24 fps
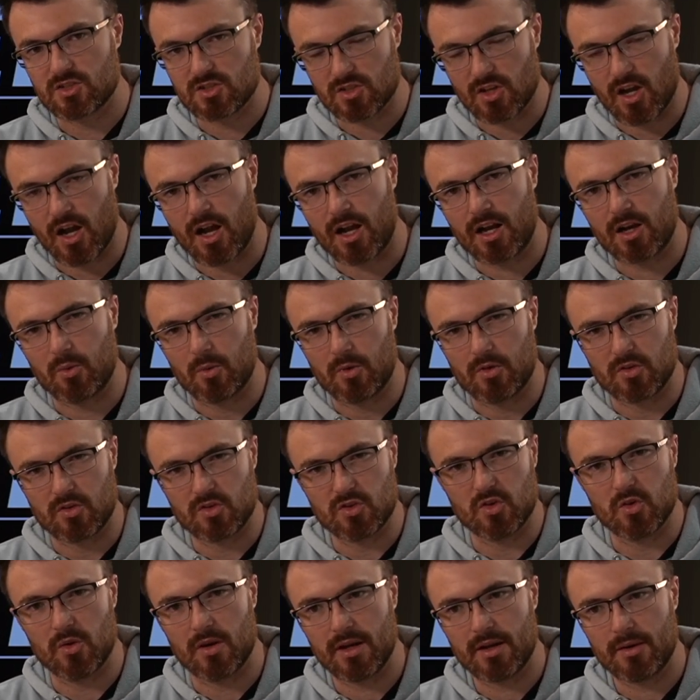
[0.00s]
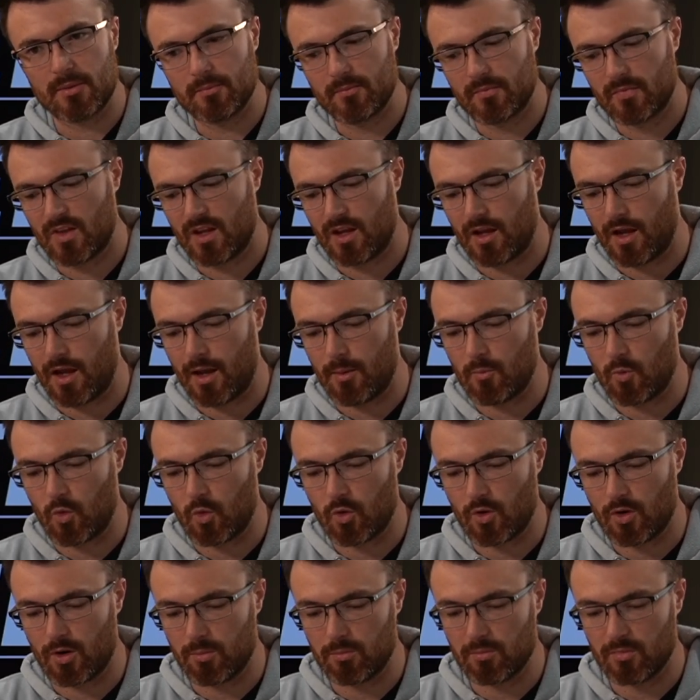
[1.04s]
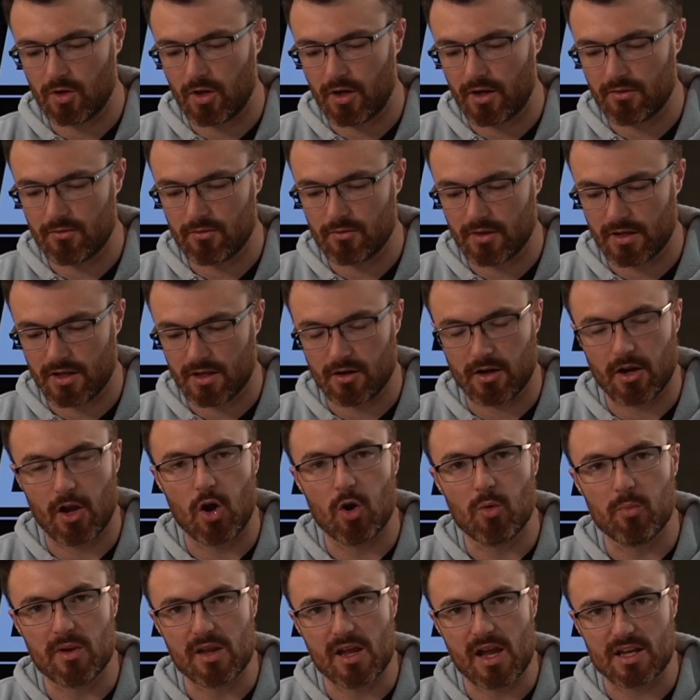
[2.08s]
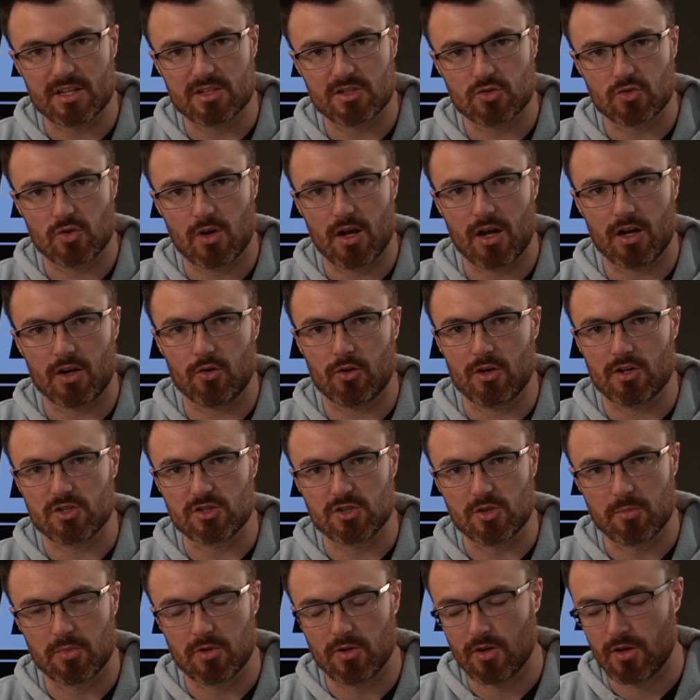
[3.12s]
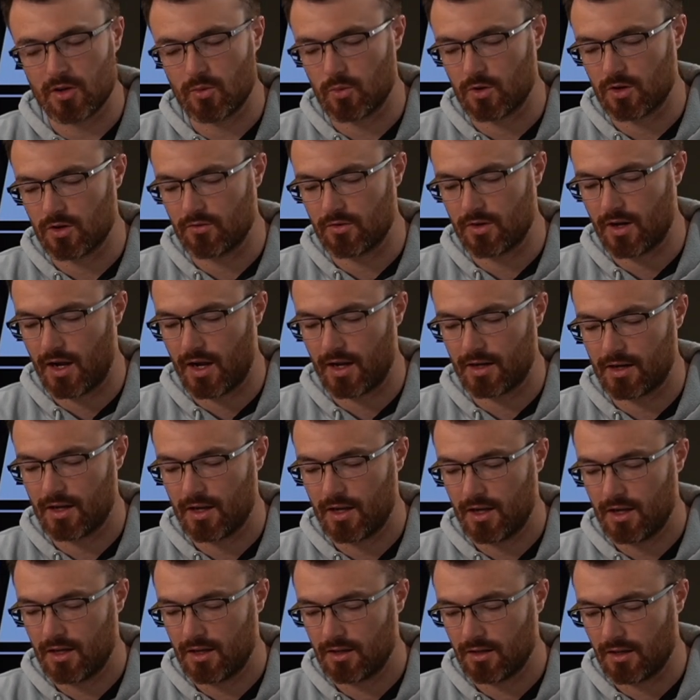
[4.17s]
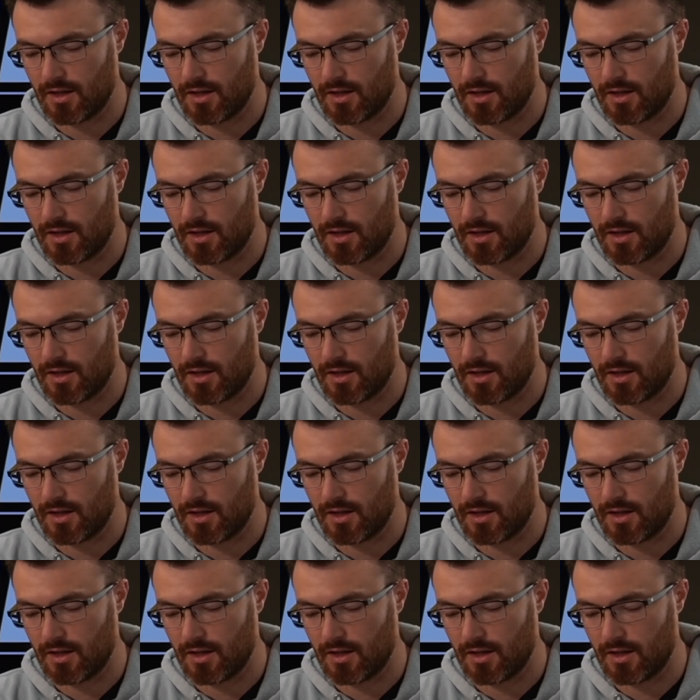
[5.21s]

stock with tuning, or a lot of like on an OPS truck or a Super Duty where you've got